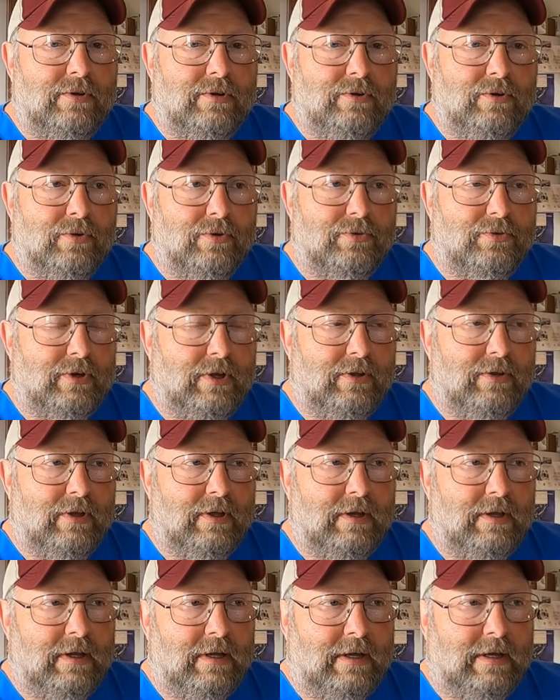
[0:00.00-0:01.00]
And you'll see
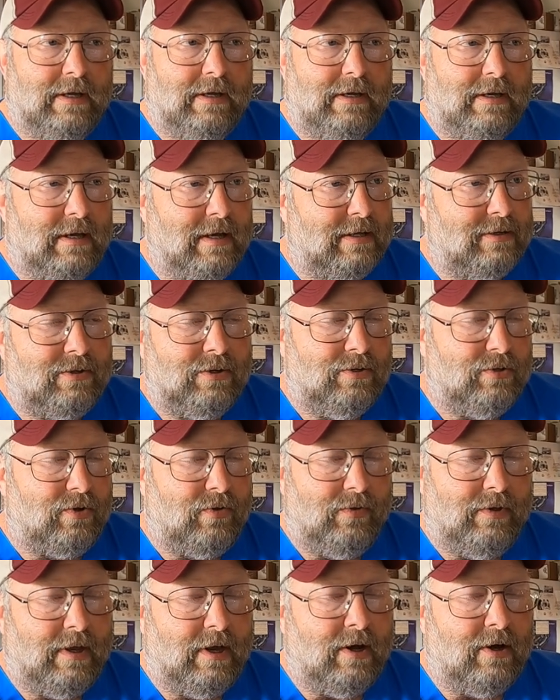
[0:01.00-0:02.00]
that he gets
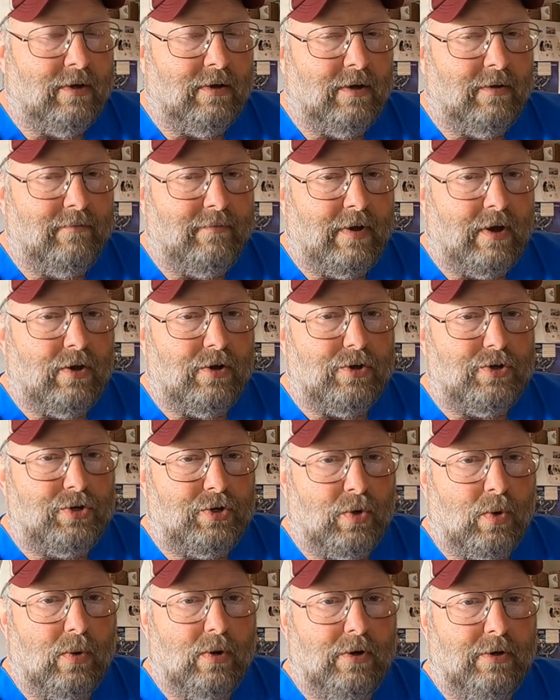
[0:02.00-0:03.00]
into the air in a very
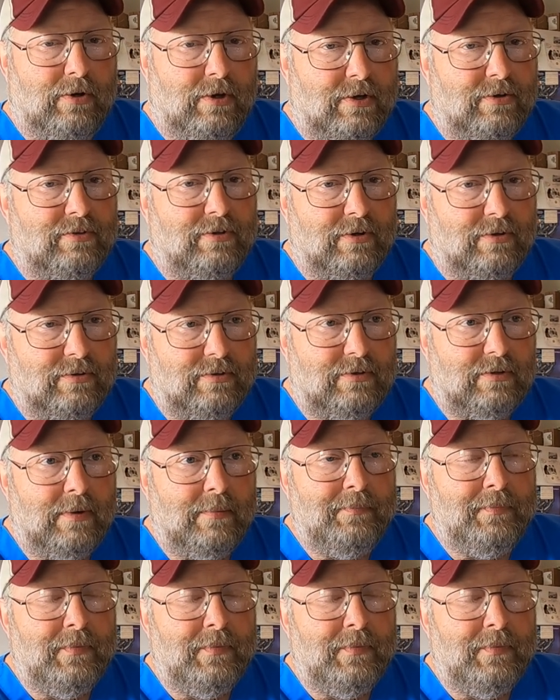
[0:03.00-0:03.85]
short distance.